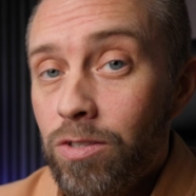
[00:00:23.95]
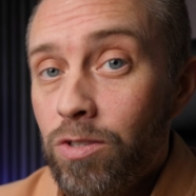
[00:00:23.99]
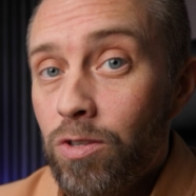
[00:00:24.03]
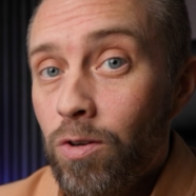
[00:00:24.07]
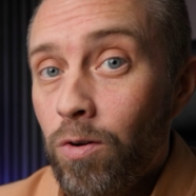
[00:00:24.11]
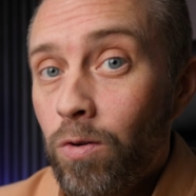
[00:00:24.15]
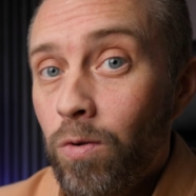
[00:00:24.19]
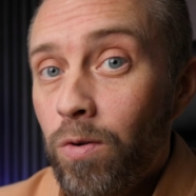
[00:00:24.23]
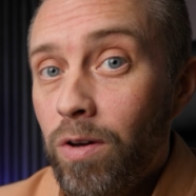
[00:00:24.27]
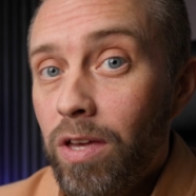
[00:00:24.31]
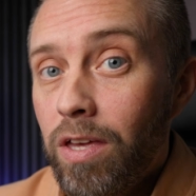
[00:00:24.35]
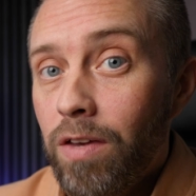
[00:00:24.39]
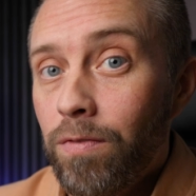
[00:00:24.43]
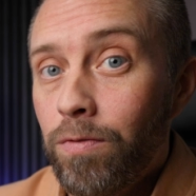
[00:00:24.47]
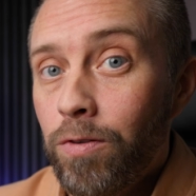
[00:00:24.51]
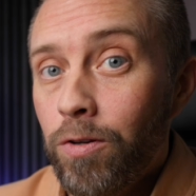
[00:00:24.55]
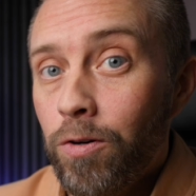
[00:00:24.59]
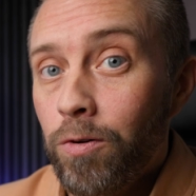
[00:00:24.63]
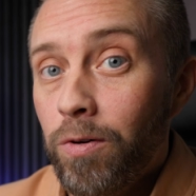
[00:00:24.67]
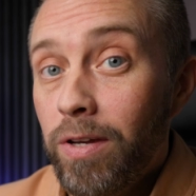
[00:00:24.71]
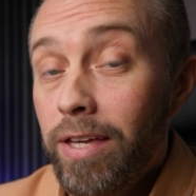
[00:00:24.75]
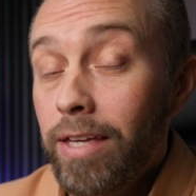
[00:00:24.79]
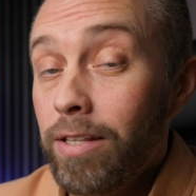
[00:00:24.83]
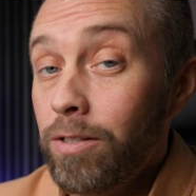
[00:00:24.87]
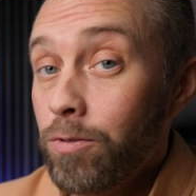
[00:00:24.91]
So if
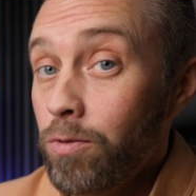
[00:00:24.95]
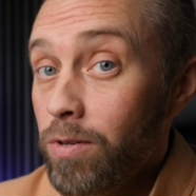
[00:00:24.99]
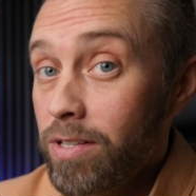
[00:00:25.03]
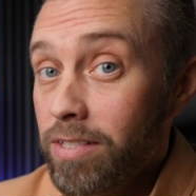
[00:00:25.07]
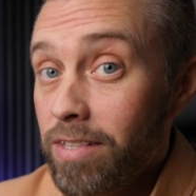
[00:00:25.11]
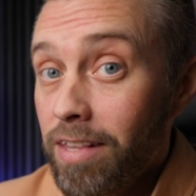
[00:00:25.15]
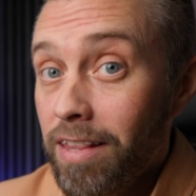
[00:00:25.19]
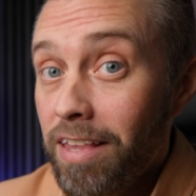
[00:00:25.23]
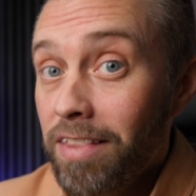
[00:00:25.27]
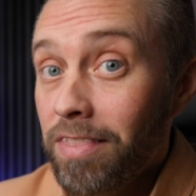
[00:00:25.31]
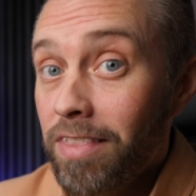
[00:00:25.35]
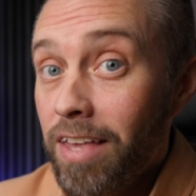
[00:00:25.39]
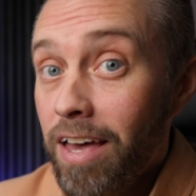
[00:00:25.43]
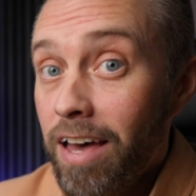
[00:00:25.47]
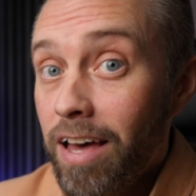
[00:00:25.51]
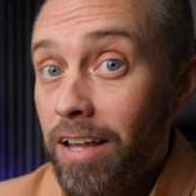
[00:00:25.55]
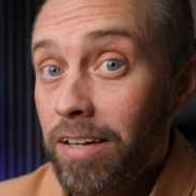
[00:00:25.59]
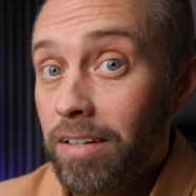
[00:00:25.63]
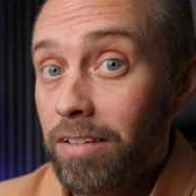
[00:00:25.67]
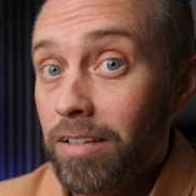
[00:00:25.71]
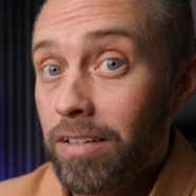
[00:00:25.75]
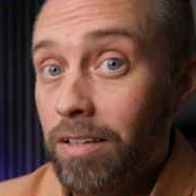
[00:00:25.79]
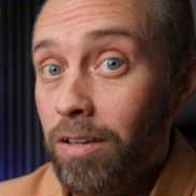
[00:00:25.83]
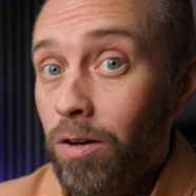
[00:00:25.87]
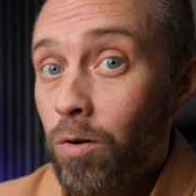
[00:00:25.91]
you're interested in
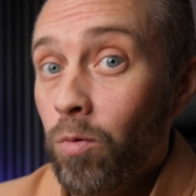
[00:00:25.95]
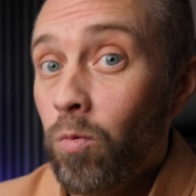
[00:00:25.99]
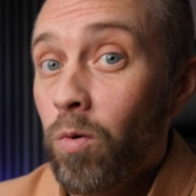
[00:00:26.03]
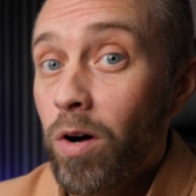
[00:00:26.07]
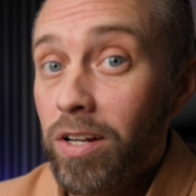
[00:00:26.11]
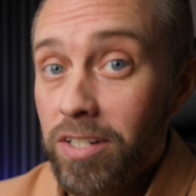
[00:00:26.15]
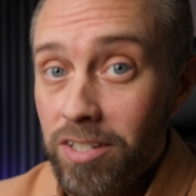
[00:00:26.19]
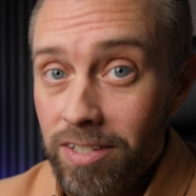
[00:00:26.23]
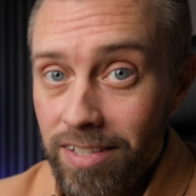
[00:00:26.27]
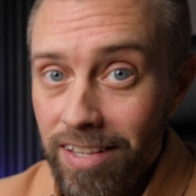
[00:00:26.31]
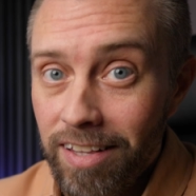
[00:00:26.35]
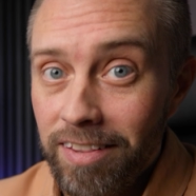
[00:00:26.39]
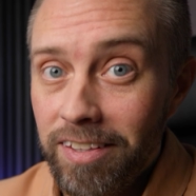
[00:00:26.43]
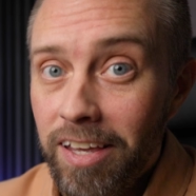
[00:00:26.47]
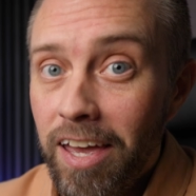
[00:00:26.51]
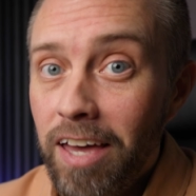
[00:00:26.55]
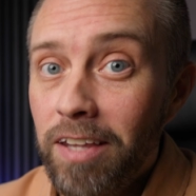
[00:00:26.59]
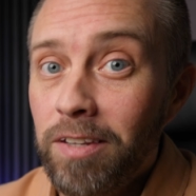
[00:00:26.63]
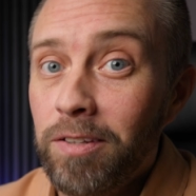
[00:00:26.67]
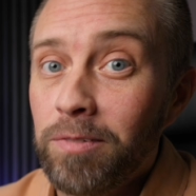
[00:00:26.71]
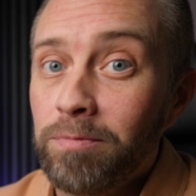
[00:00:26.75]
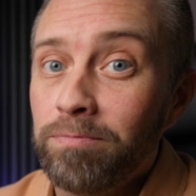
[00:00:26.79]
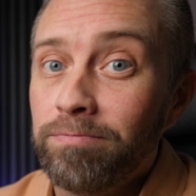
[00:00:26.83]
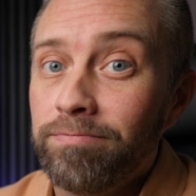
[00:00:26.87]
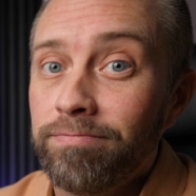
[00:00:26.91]
that, watch till the end.